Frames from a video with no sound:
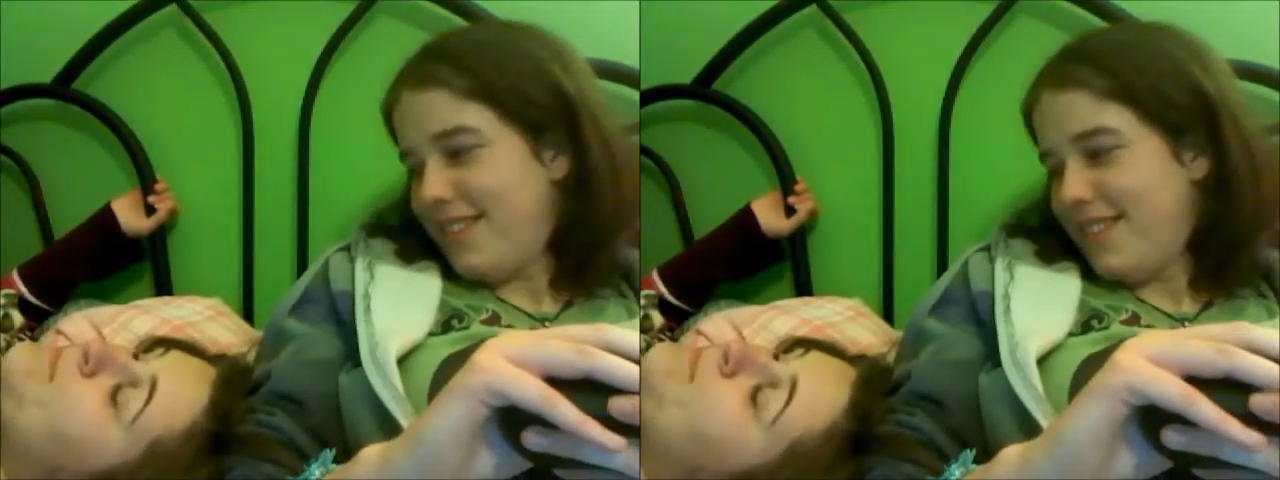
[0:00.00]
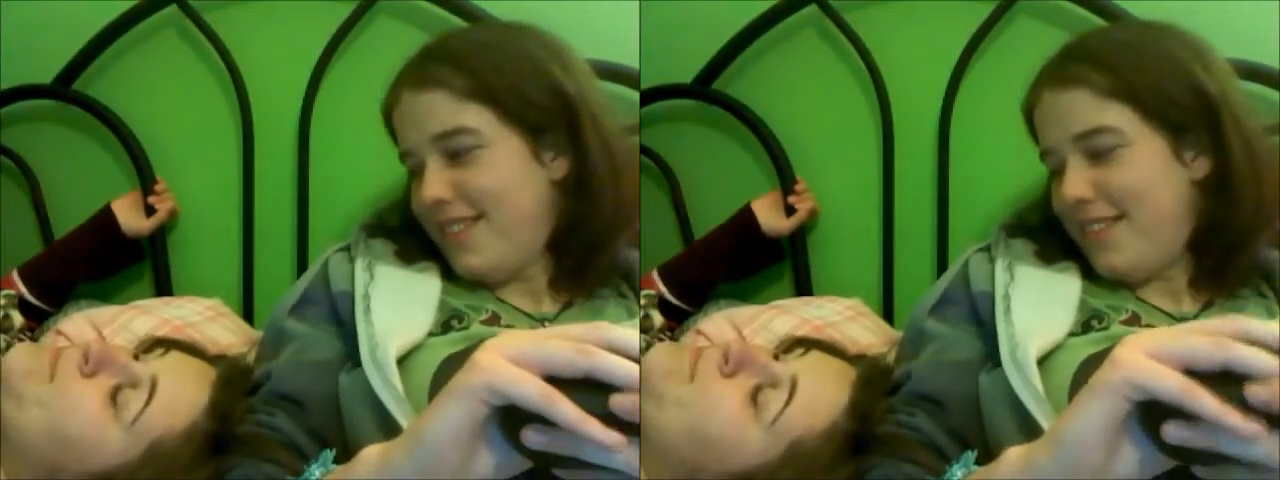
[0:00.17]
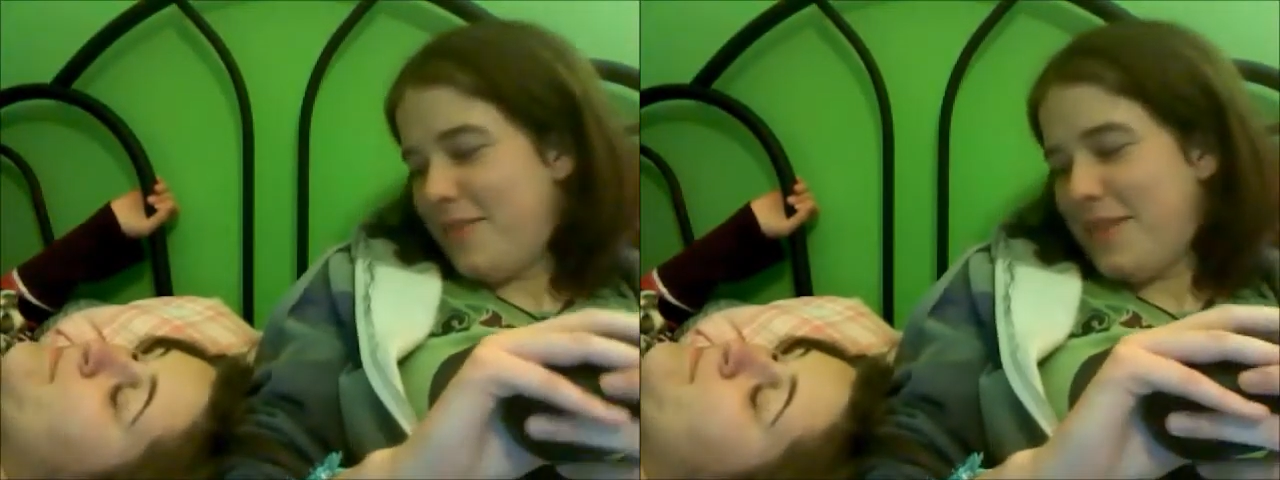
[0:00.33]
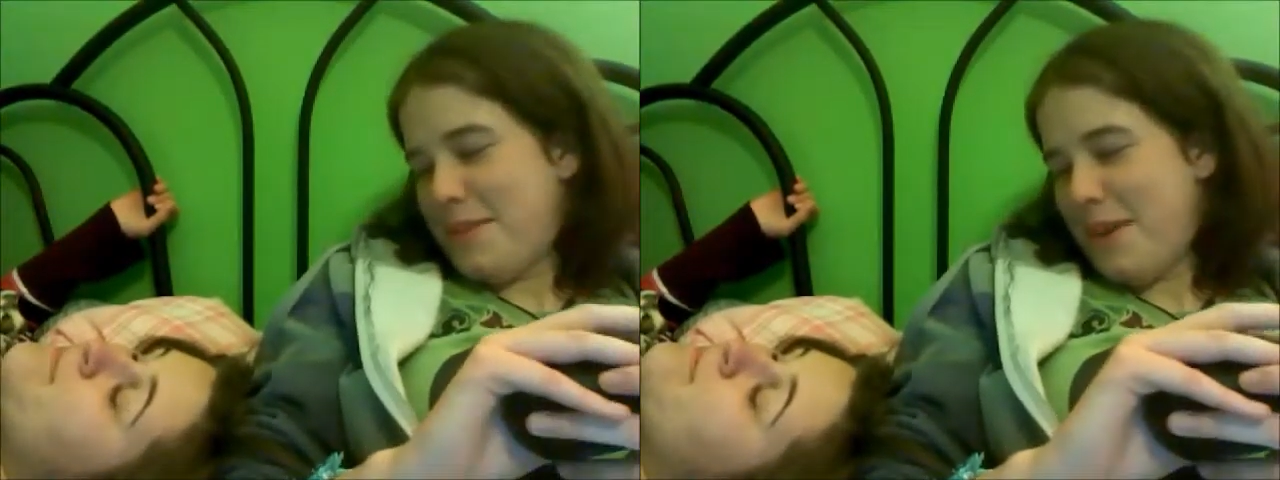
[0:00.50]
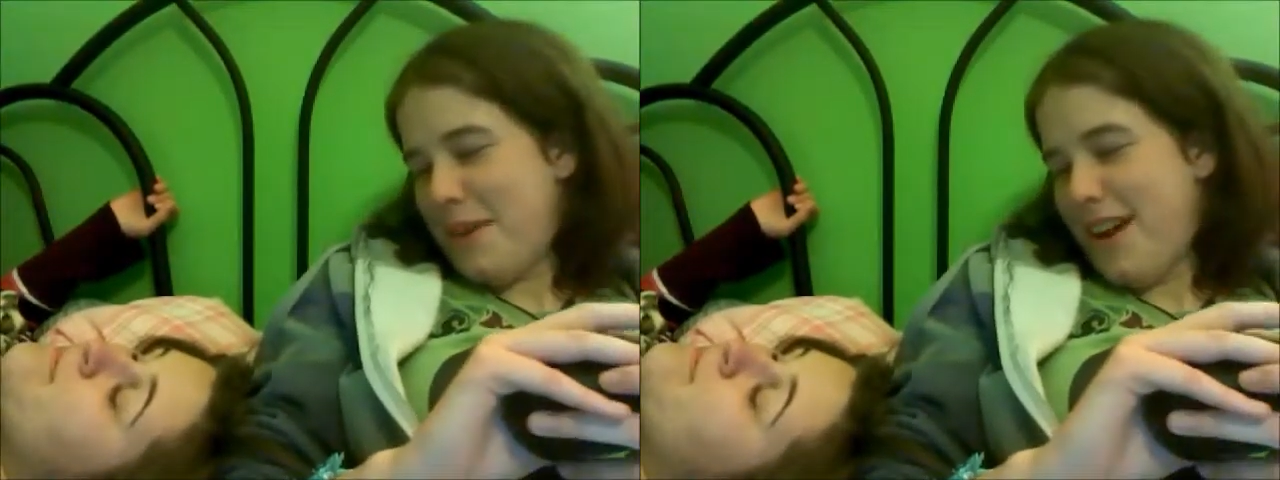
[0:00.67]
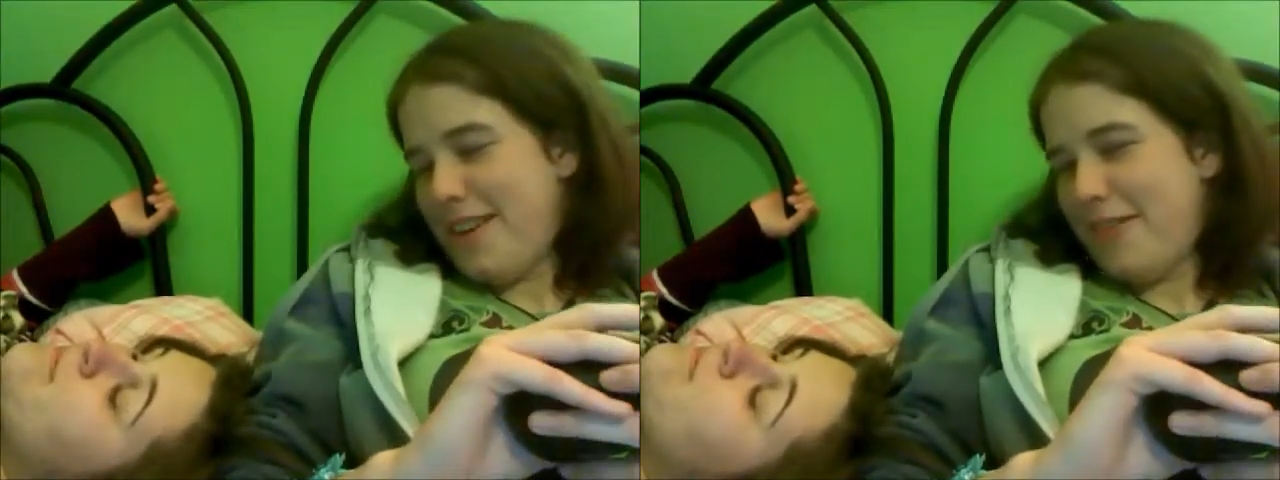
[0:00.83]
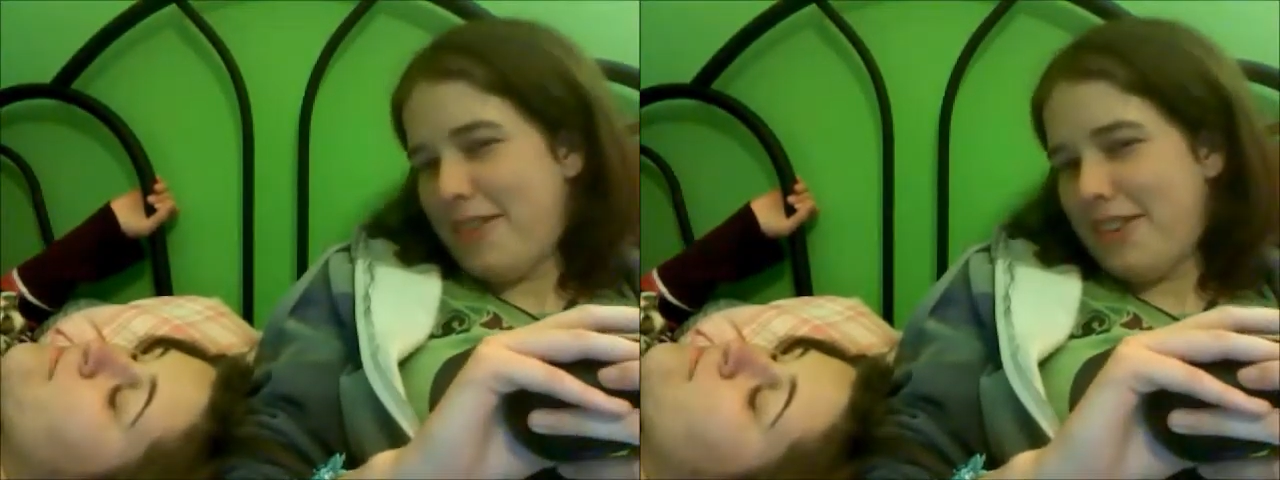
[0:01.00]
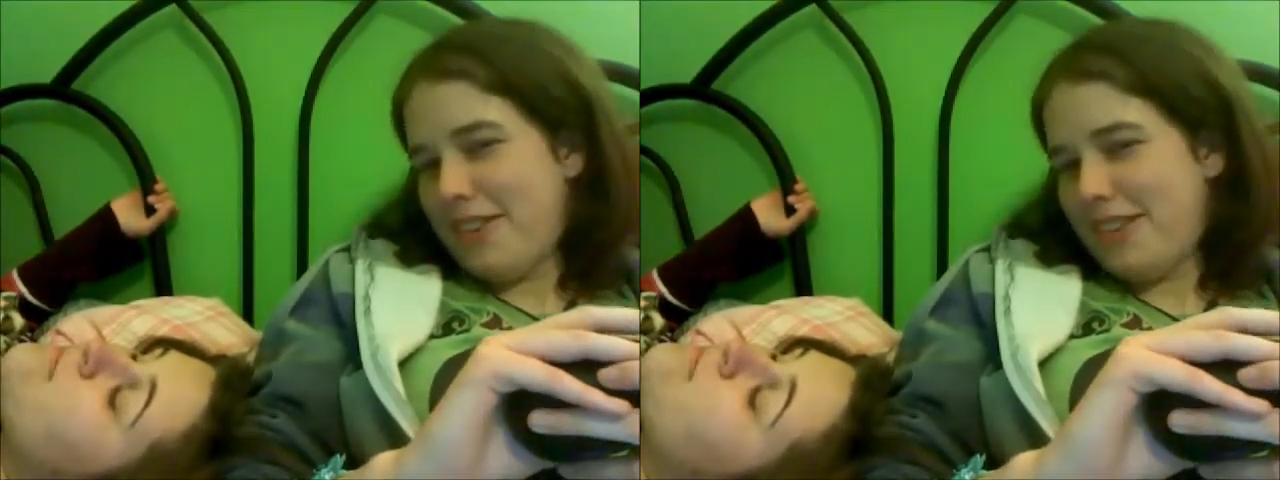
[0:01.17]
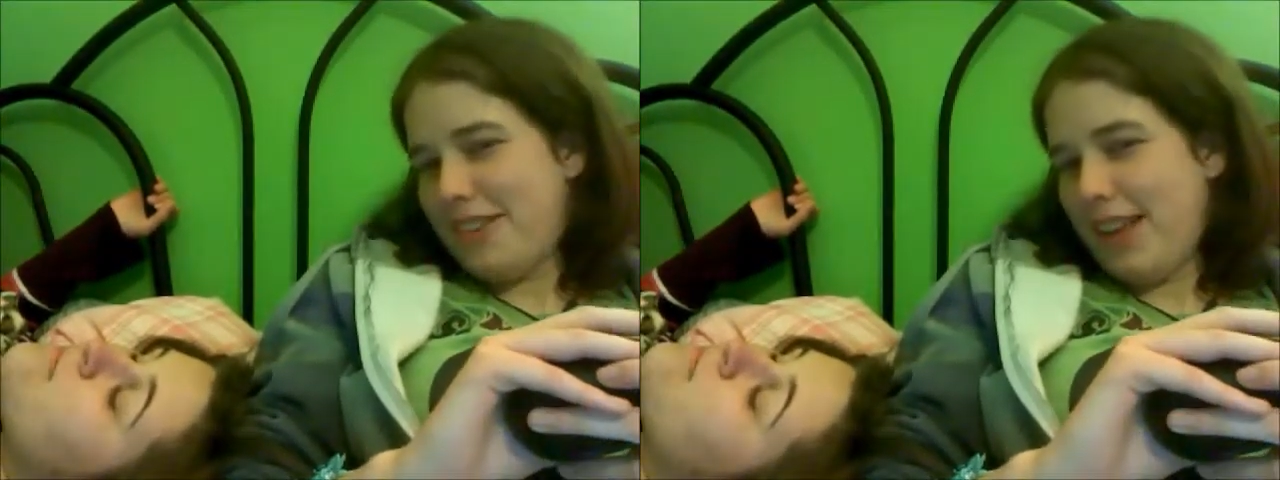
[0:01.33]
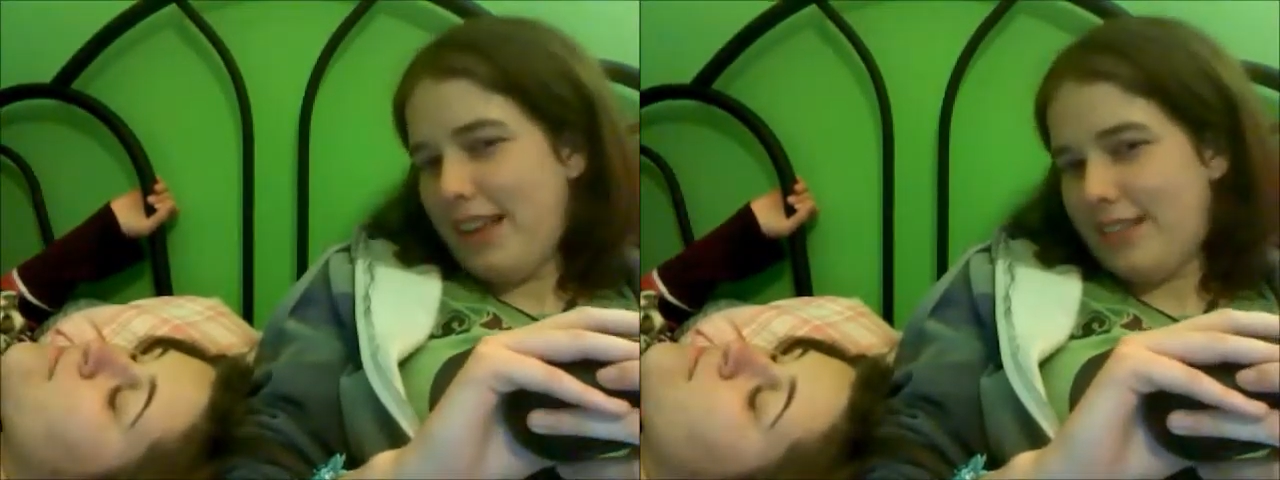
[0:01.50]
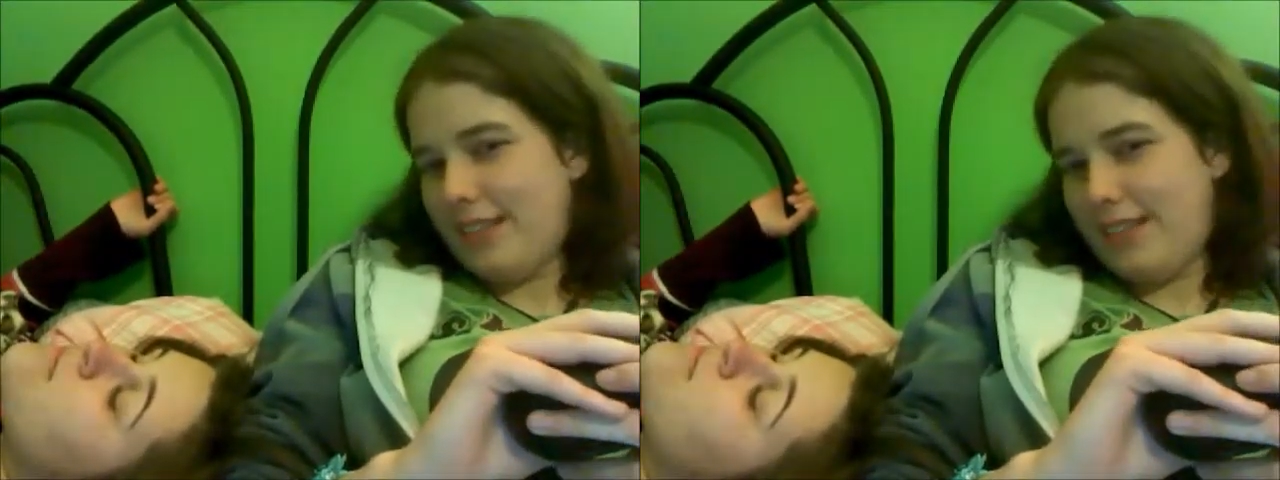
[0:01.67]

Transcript: The one about how you lost your glasses.